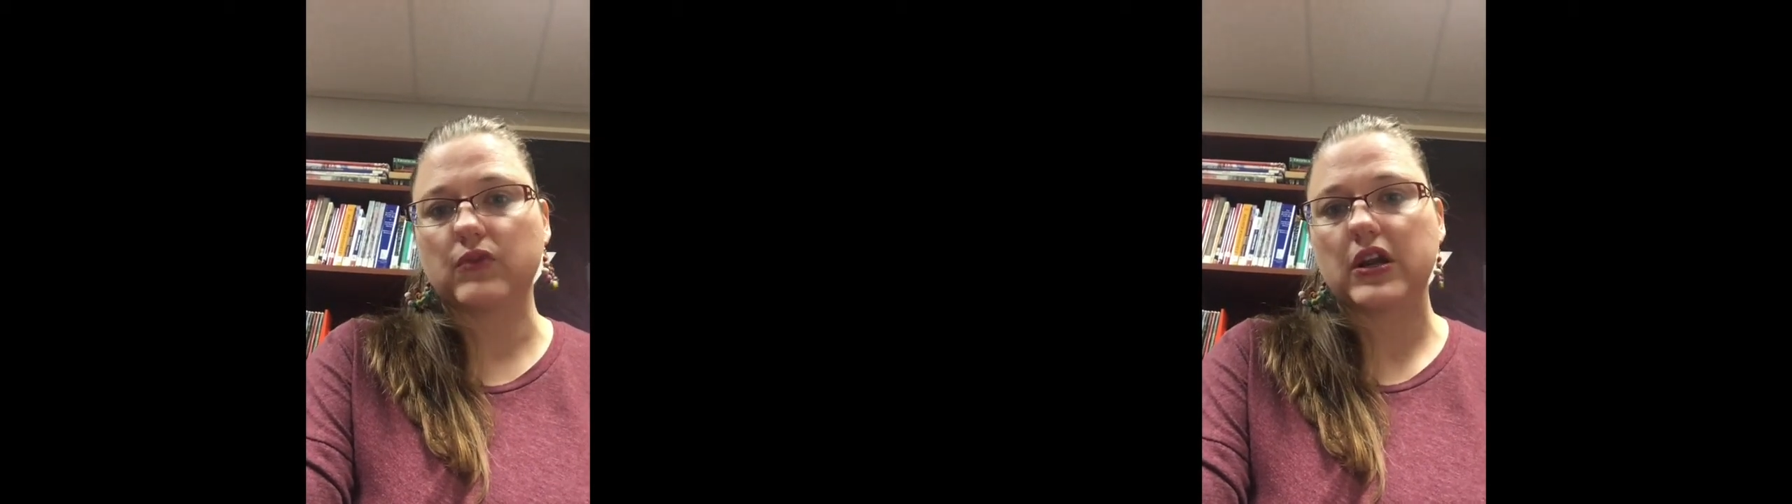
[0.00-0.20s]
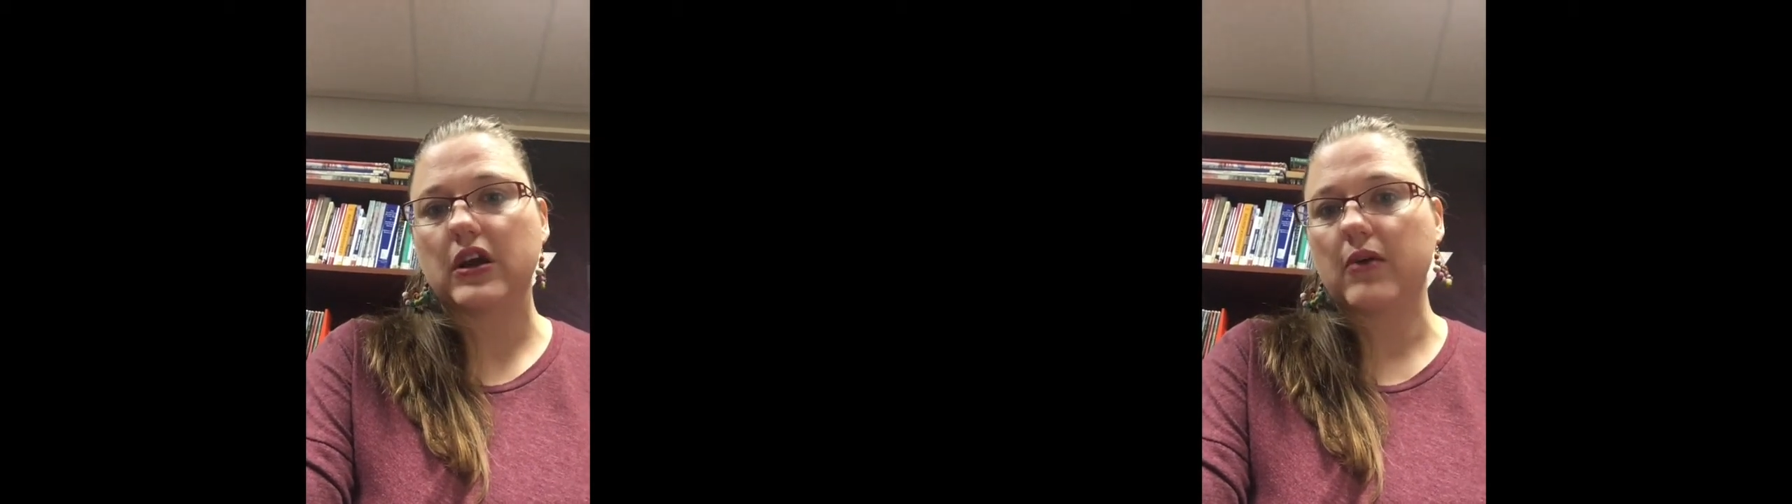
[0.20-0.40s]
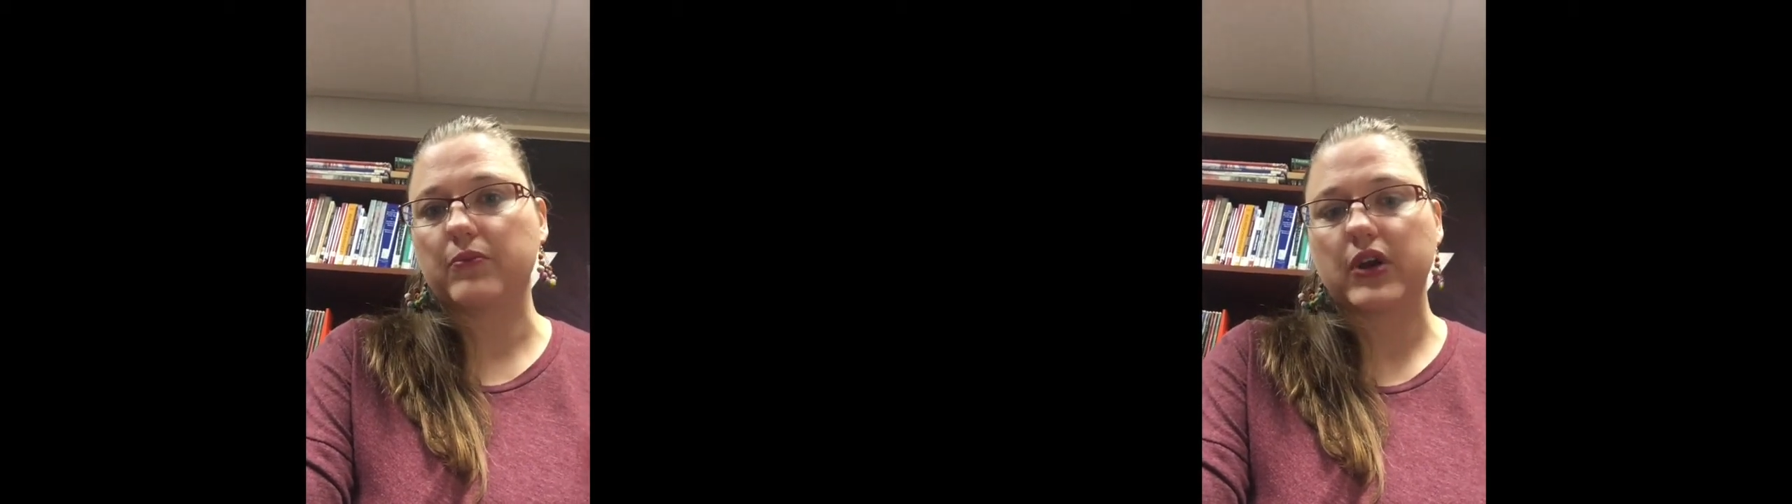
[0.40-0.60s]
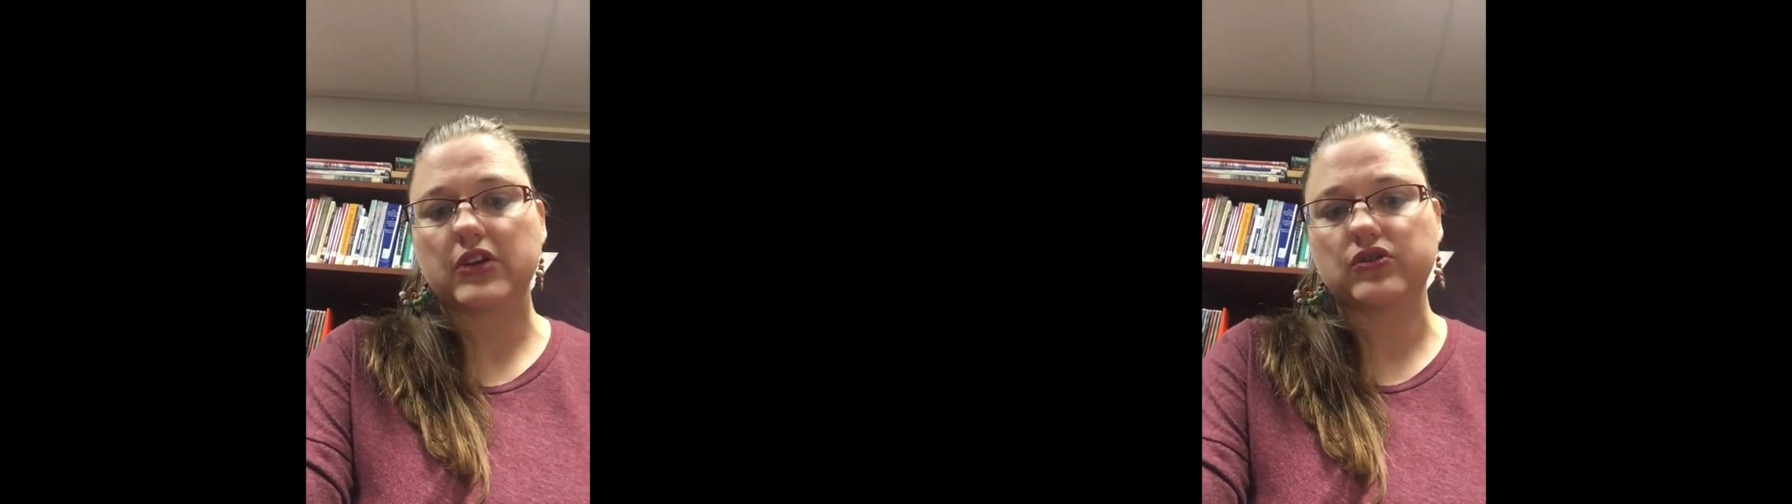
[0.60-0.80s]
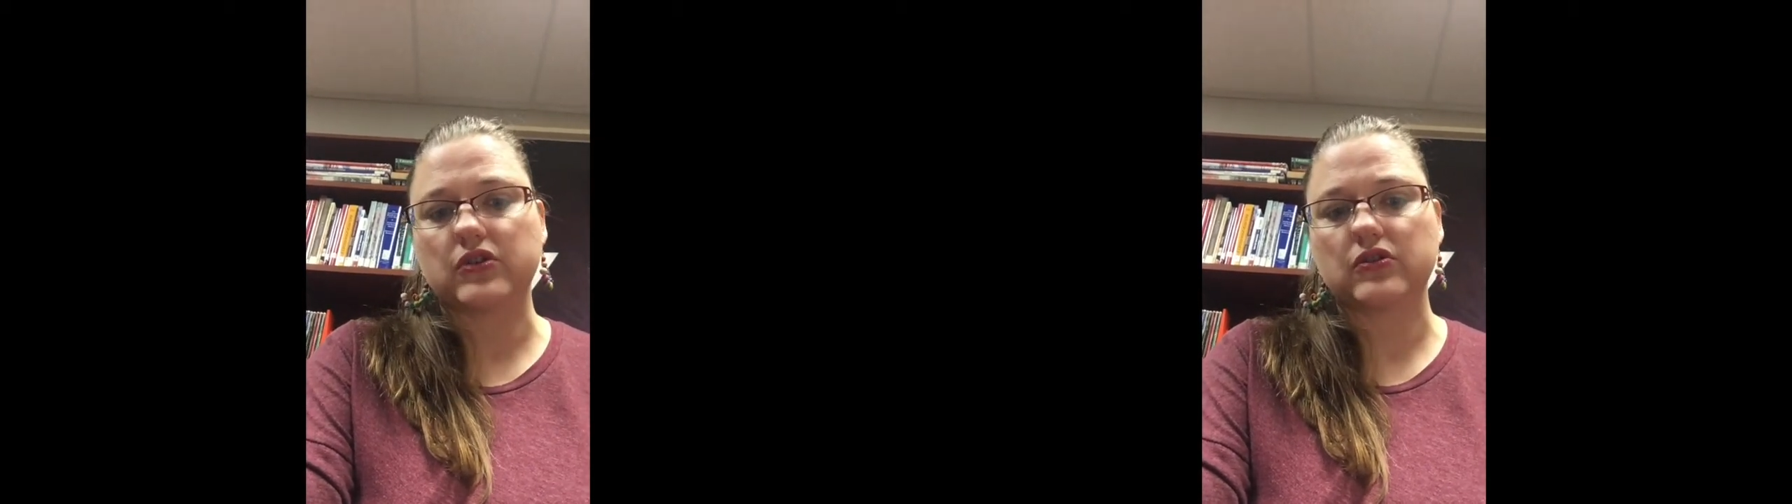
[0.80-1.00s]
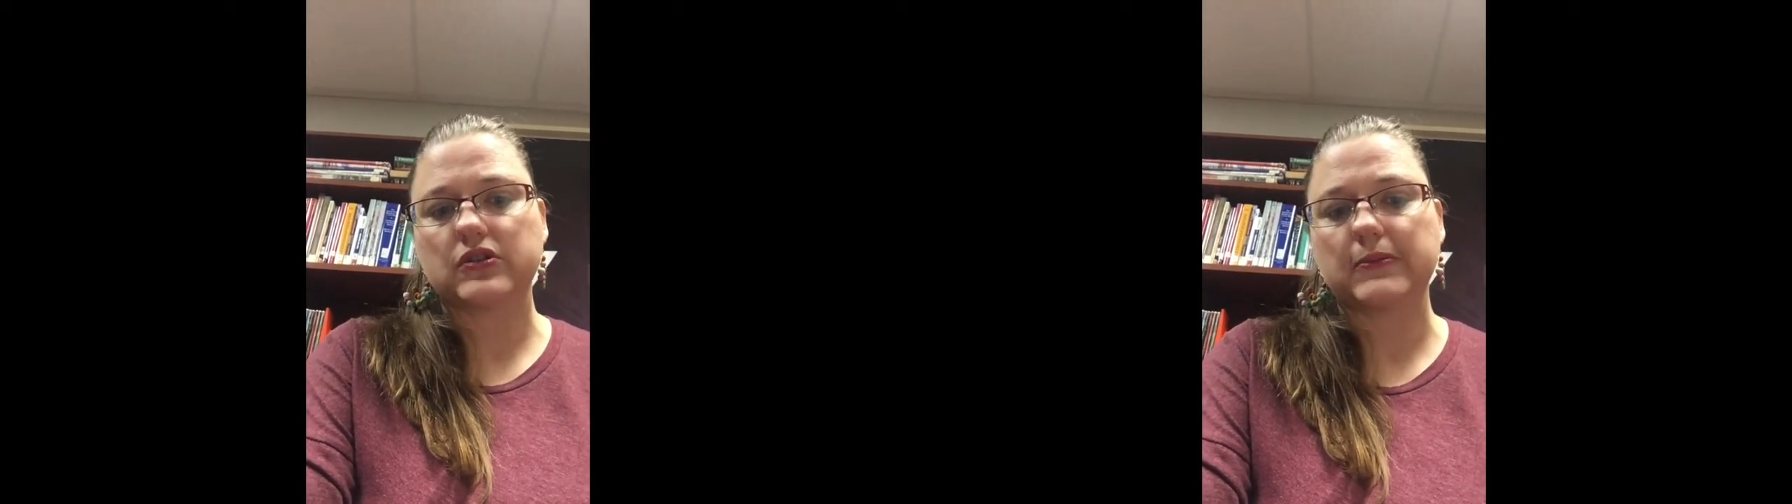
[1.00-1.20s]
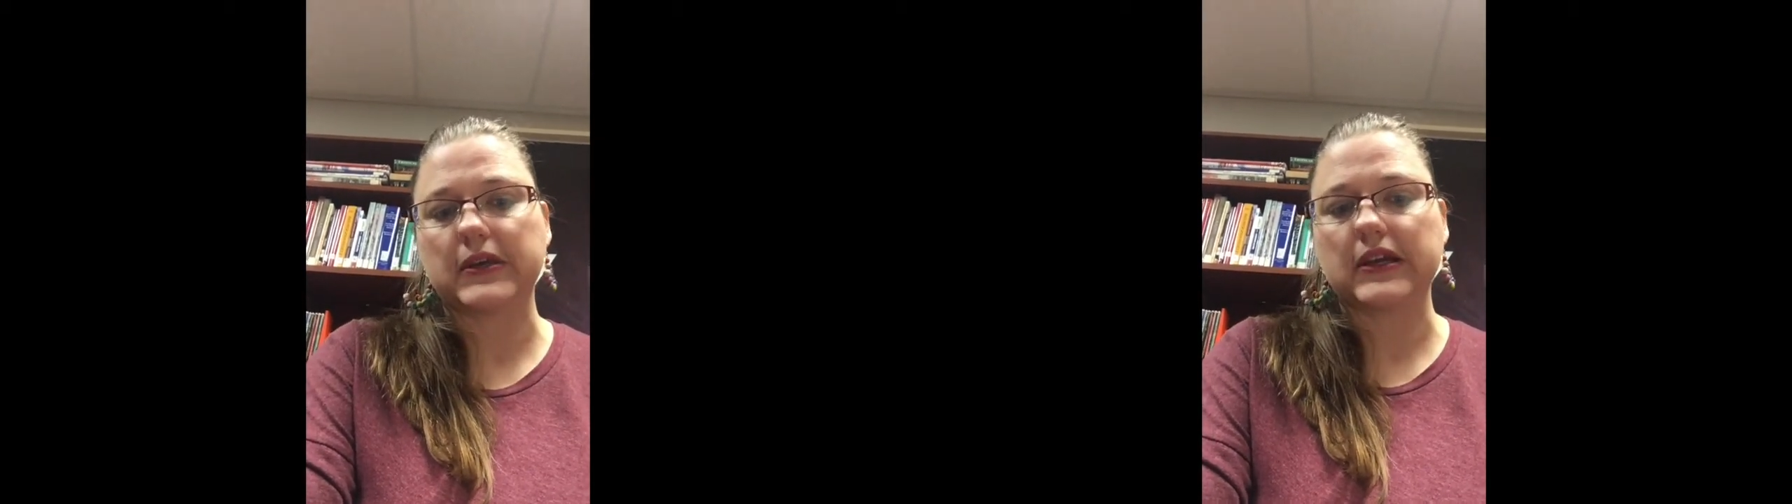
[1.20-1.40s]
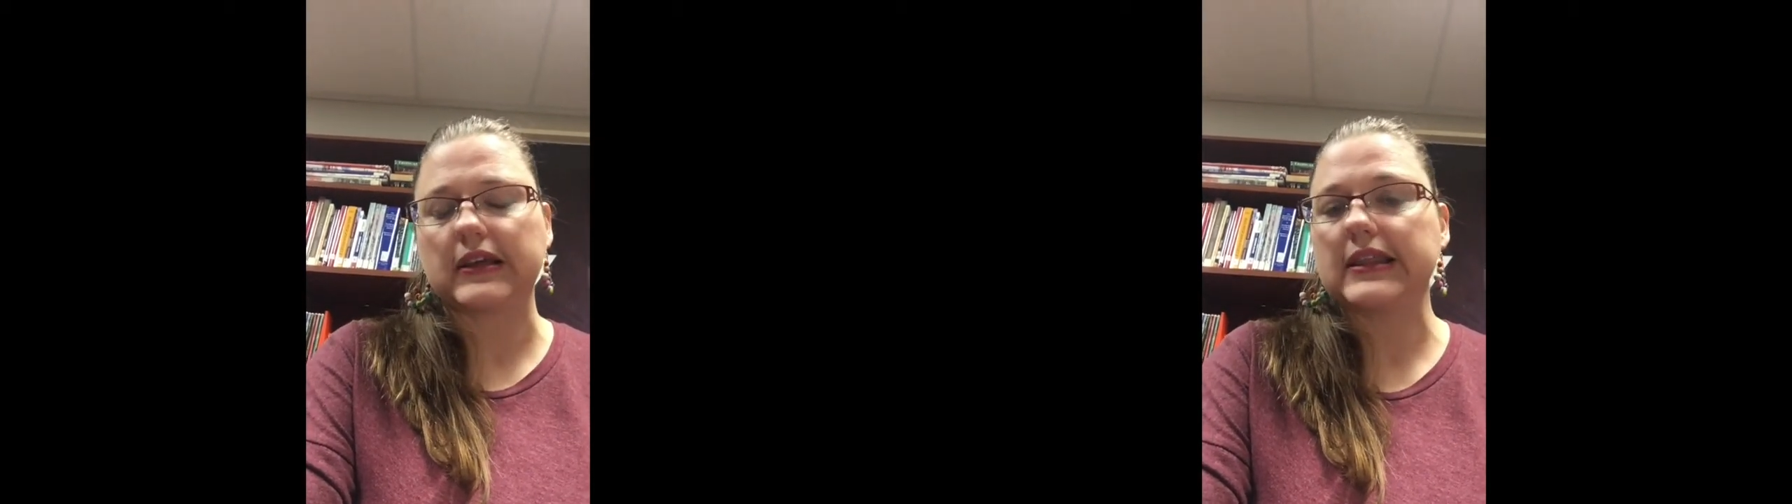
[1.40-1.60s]
reading comprehension or
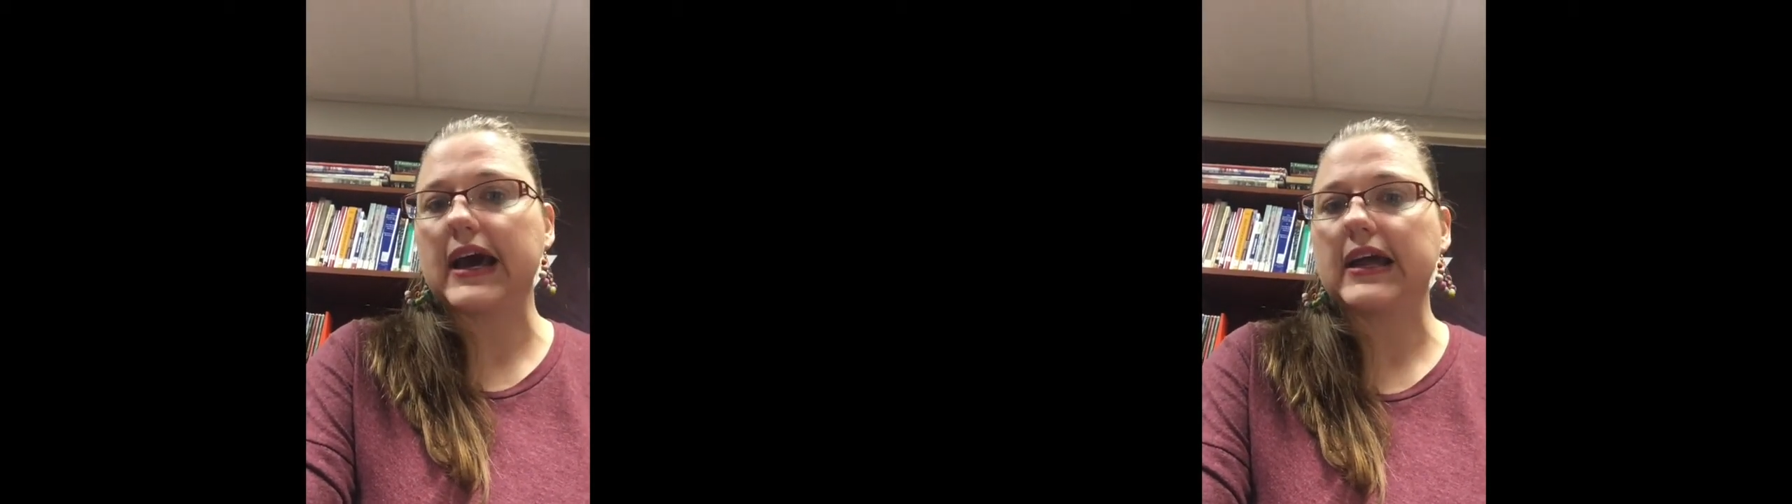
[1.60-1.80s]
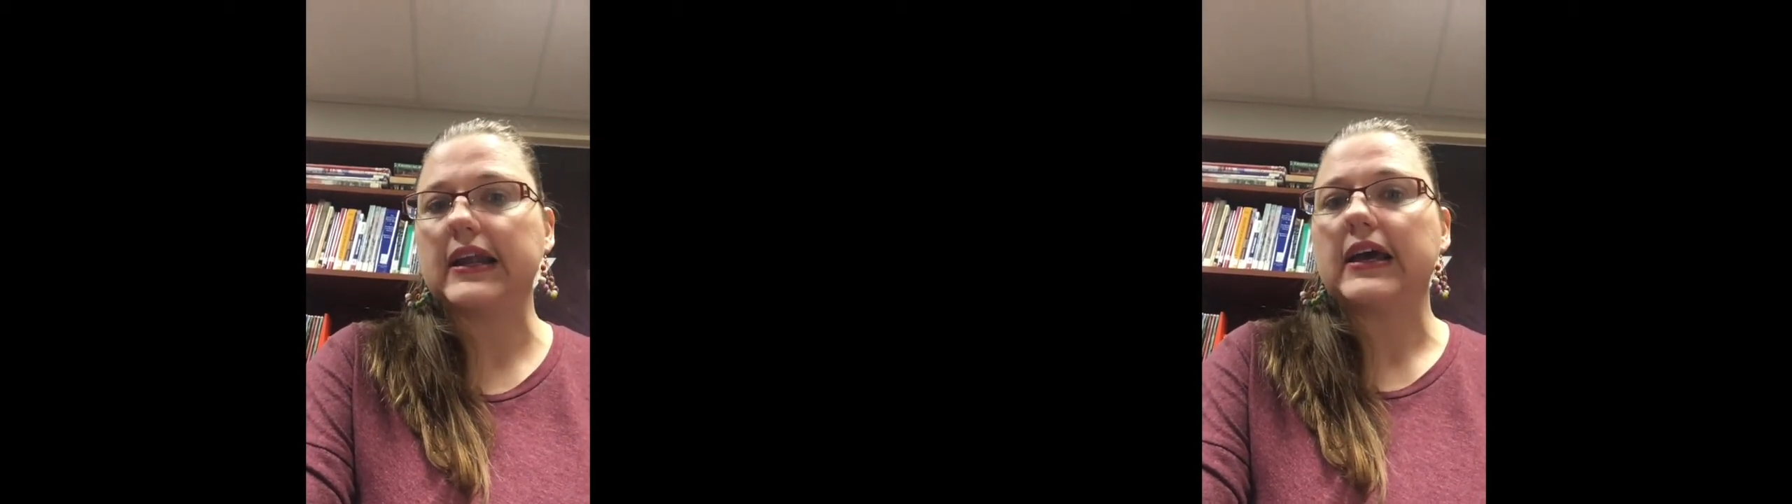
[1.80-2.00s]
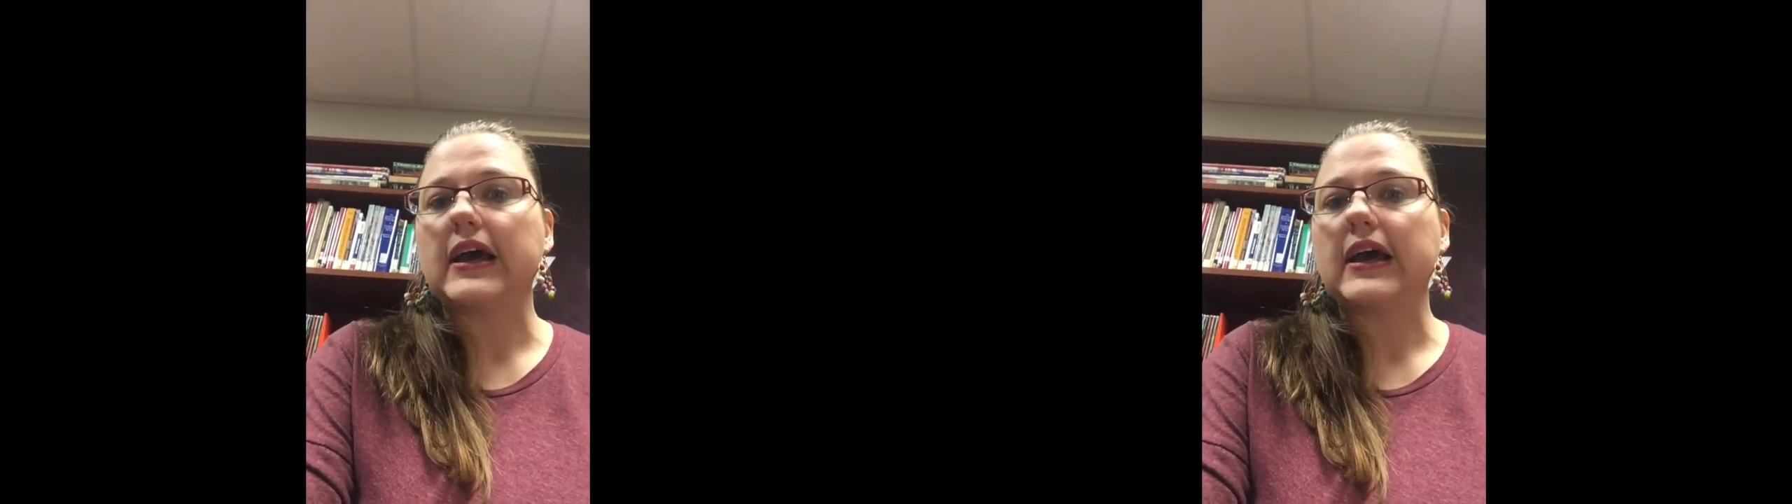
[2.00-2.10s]
something like that